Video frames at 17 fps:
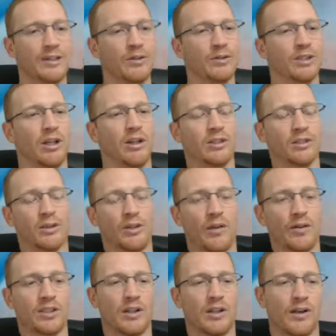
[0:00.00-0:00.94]
who's also
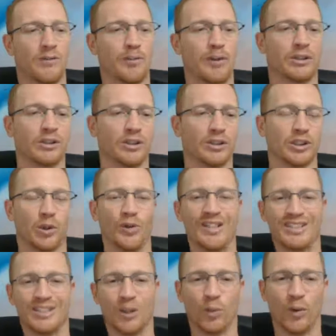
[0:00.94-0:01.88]
another tough pitcher. So
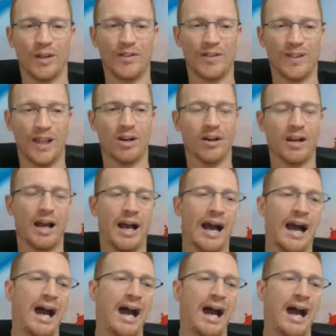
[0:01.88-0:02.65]
is the win there?